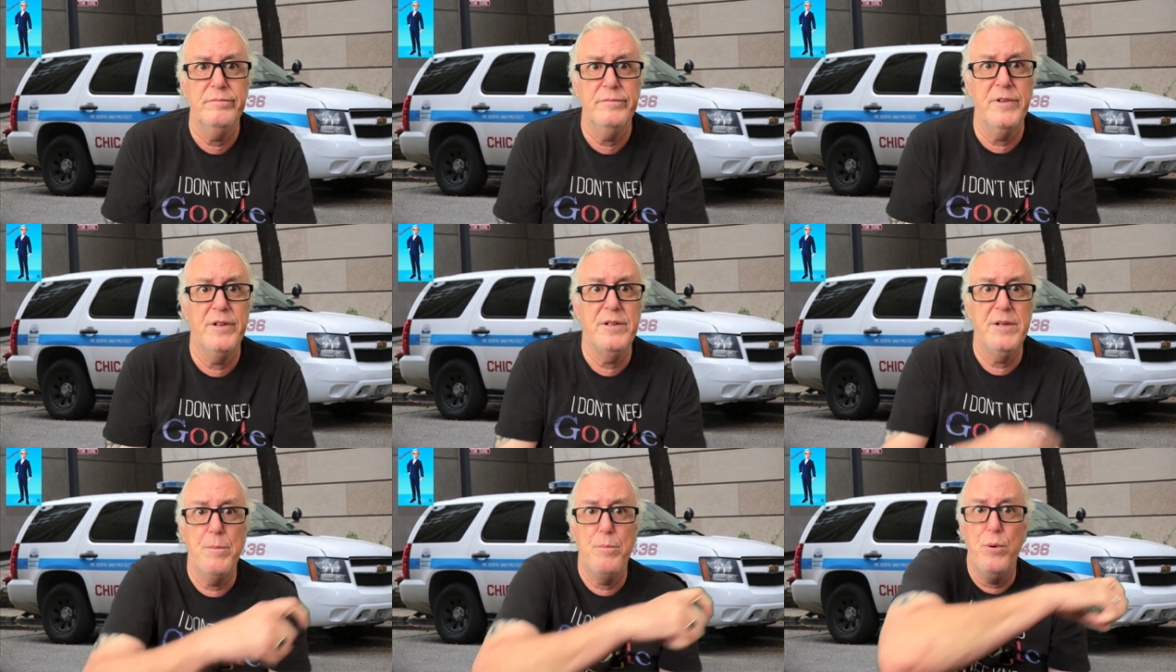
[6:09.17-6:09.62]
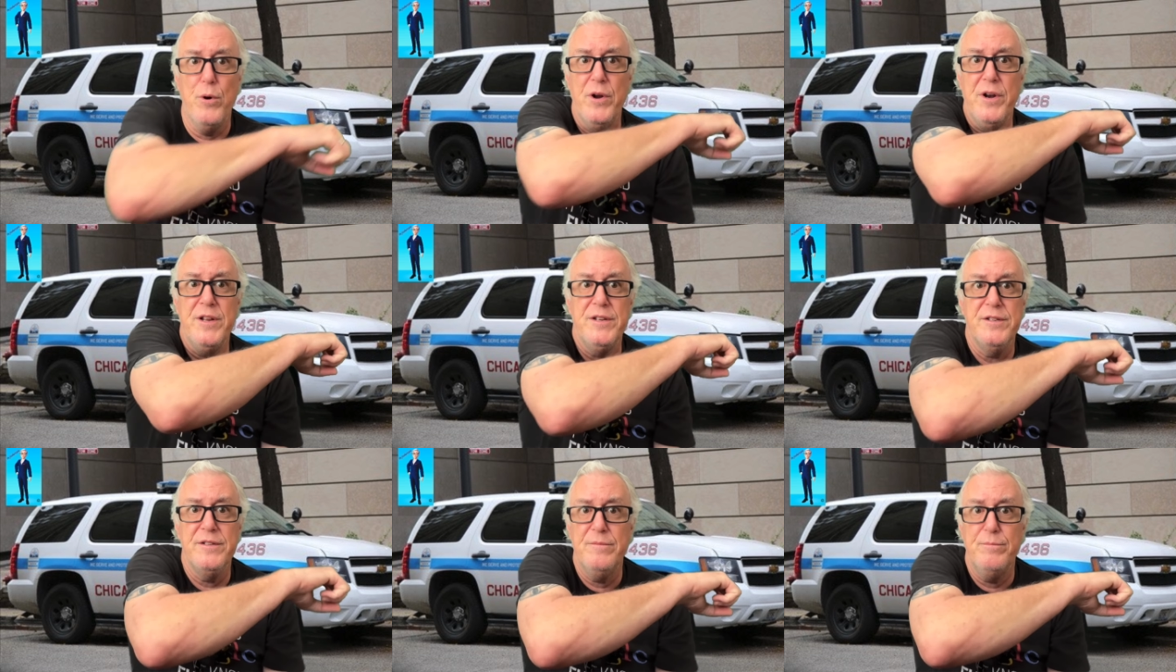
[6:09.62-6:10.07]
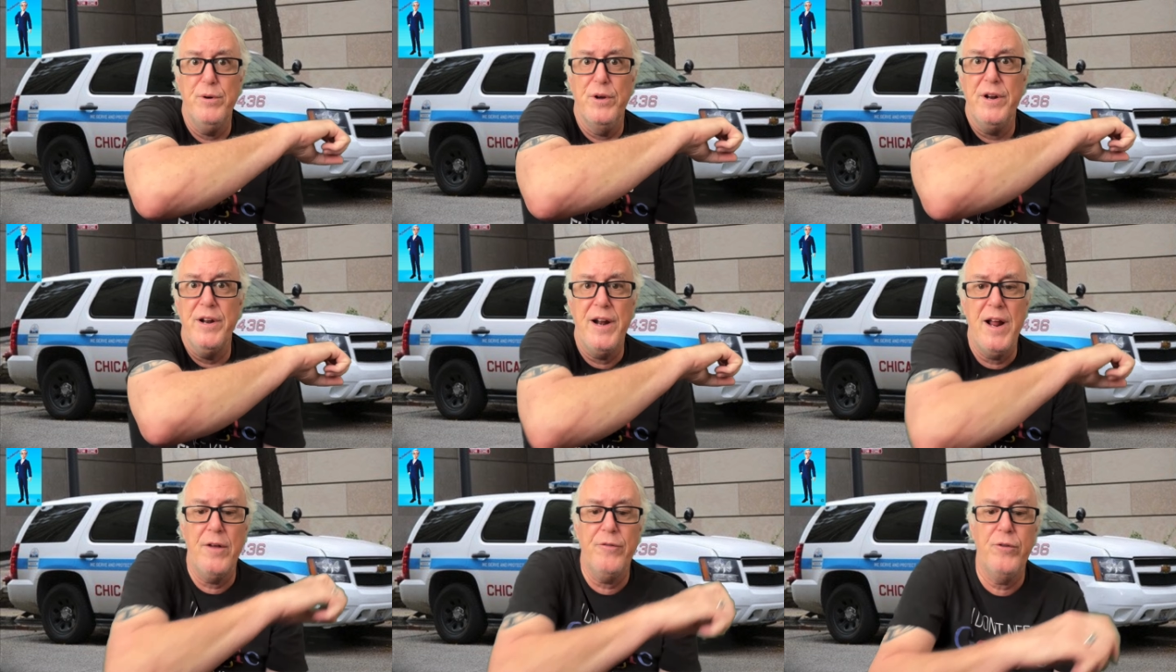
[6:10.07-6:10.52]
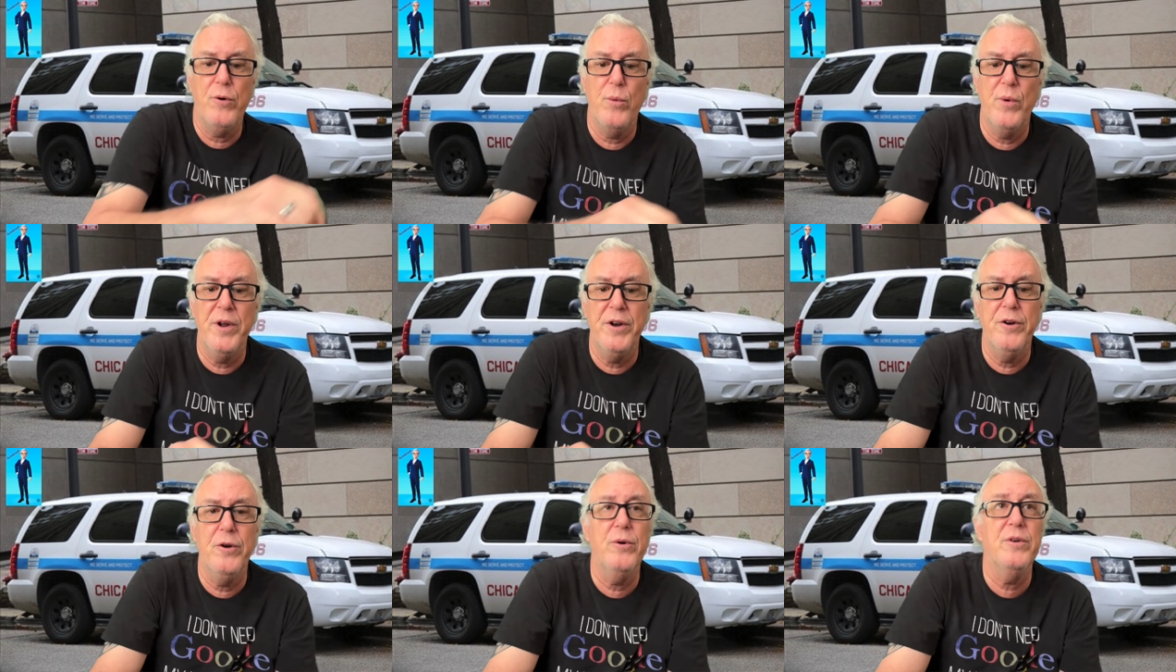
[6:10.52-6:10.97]
Is he putting, his, putting it out the
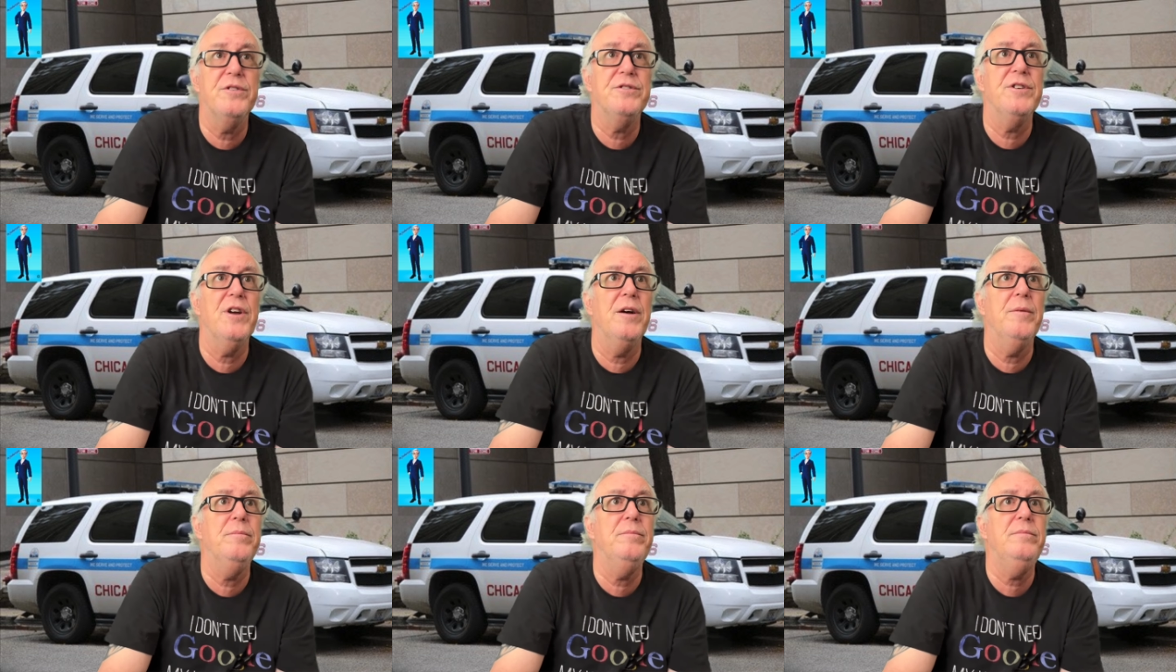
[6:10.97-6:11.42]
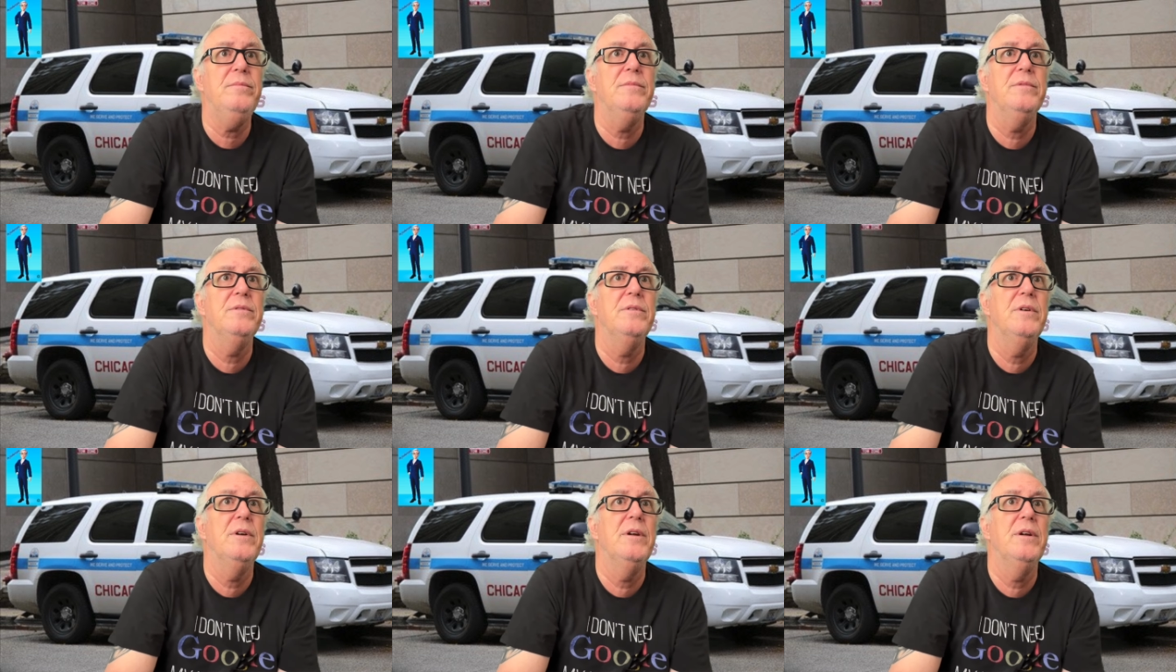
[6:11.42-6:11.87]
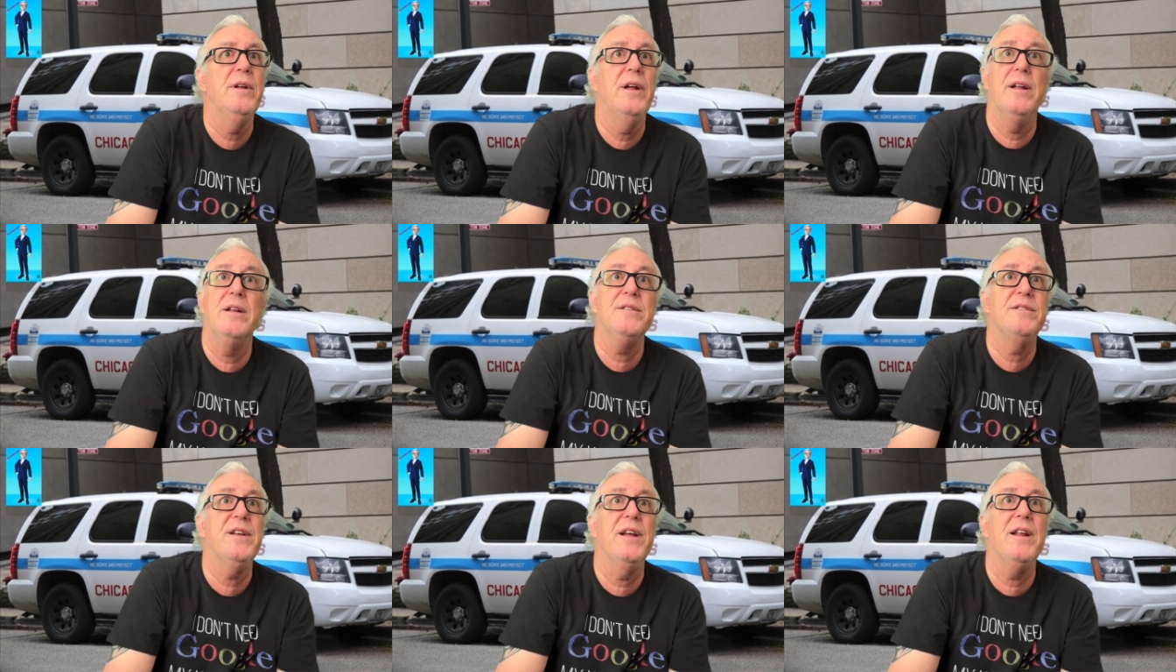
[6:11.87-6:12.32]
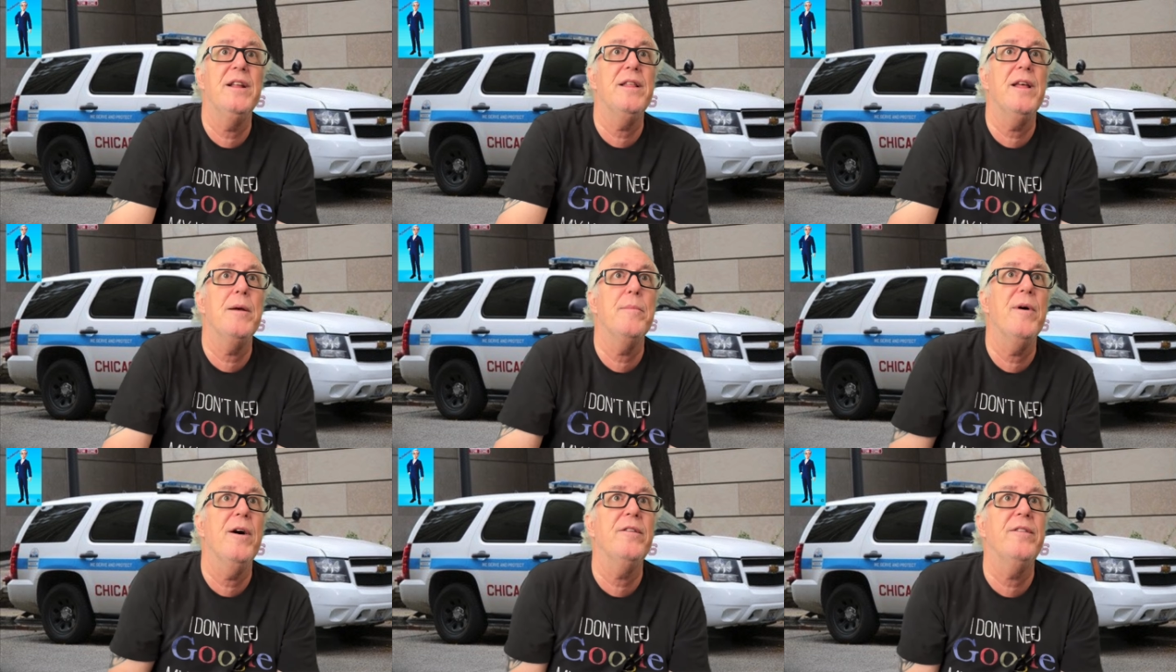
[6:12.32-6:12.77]
window or something? They didn't say
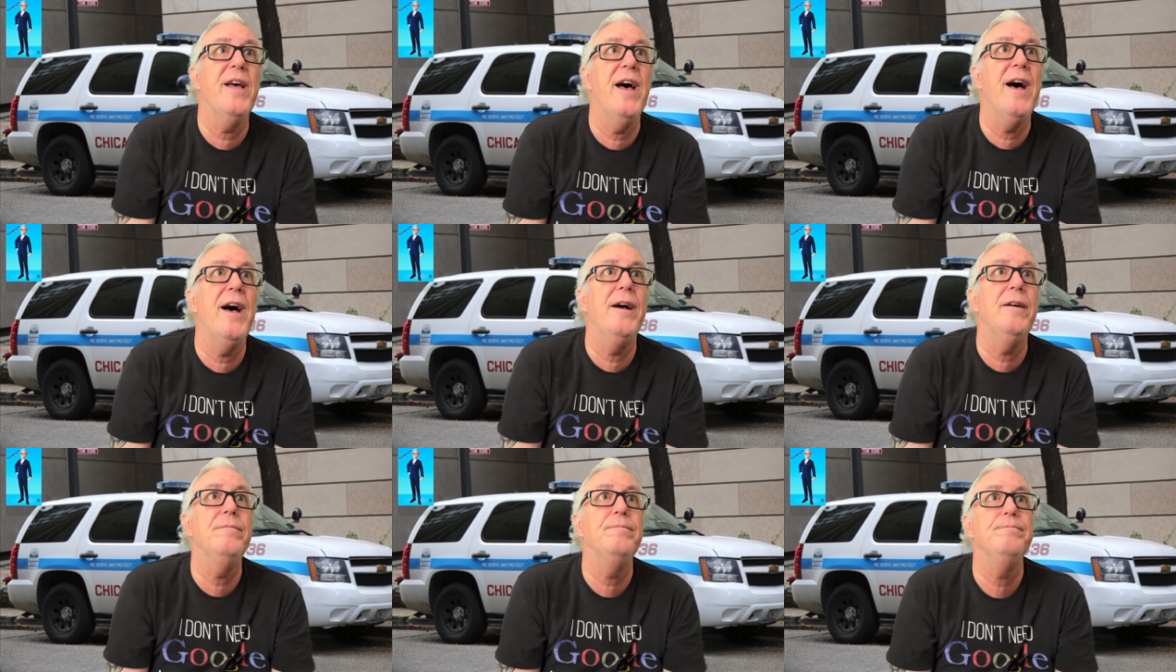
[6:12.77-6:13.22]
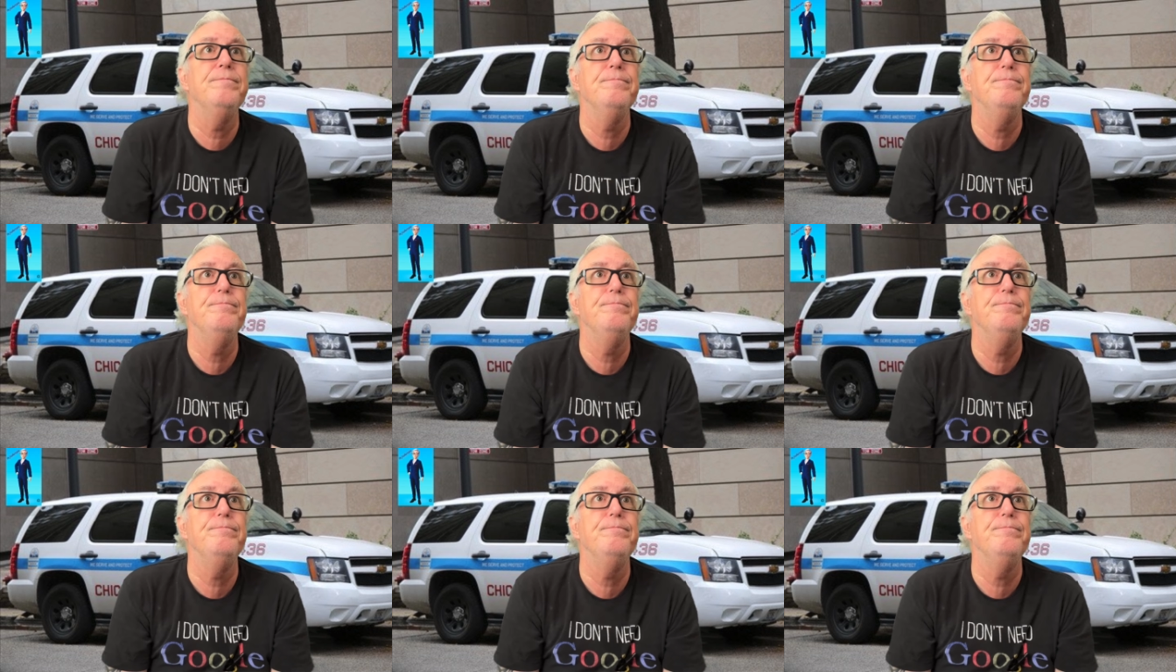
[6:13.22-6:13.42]
anything about that.